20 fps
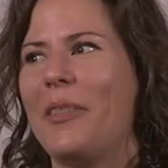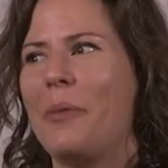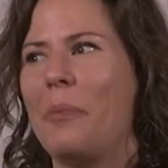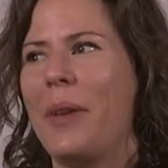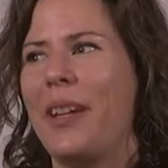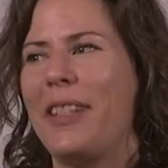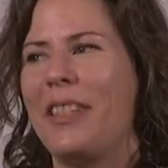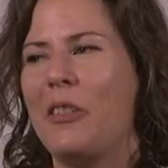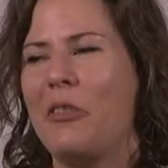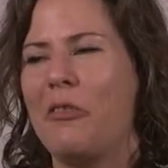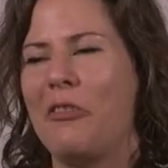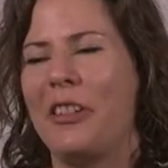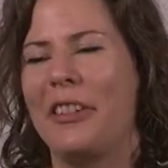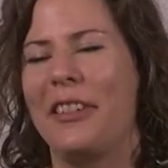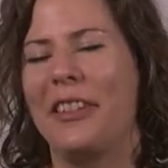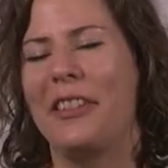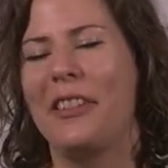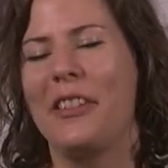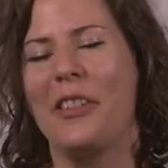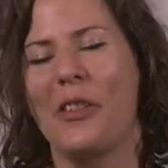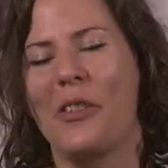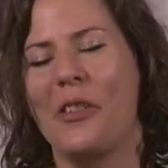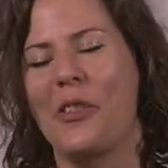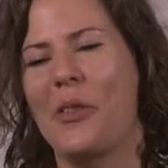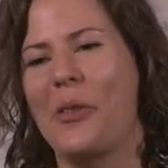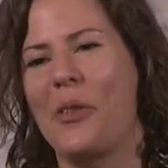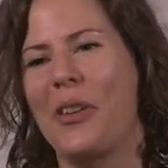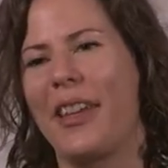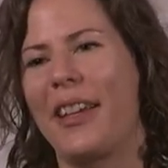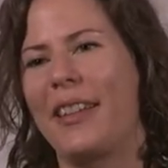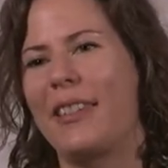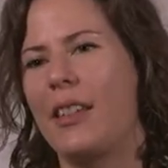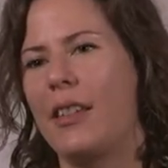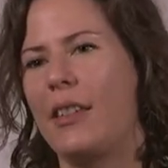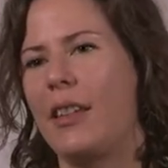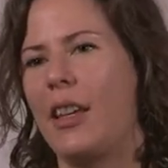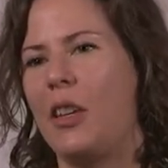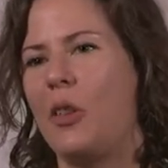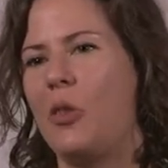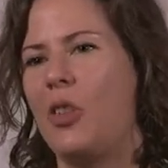My dear friend Linda Sarsour likes to
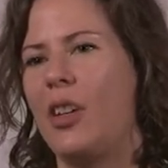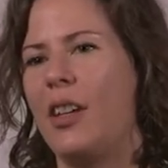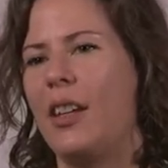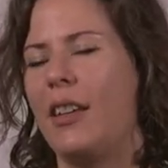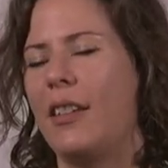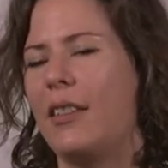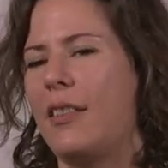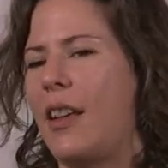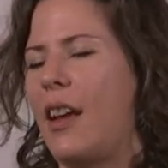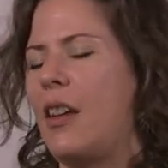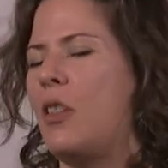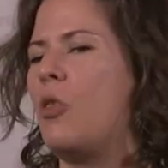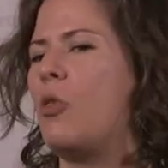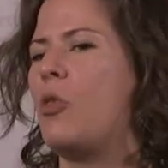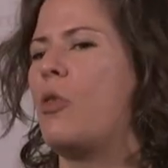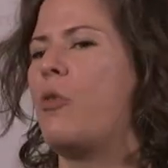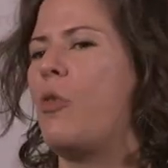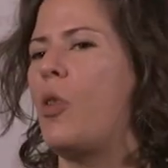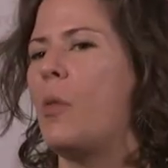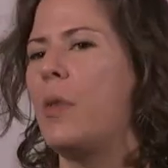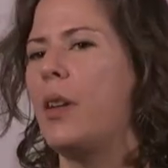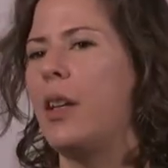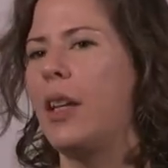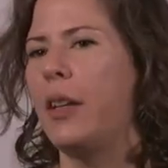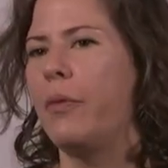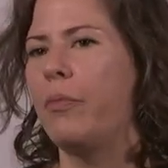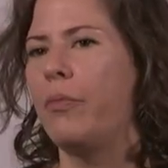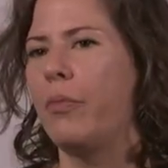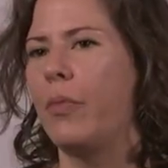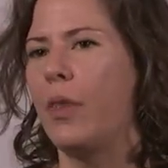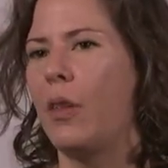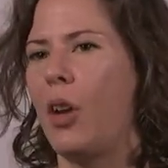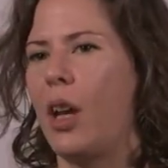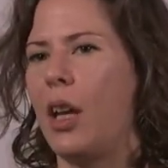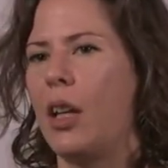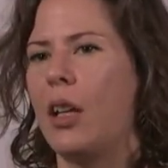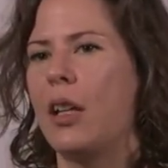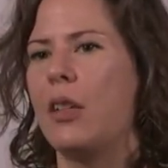say unity is not uniformity, right?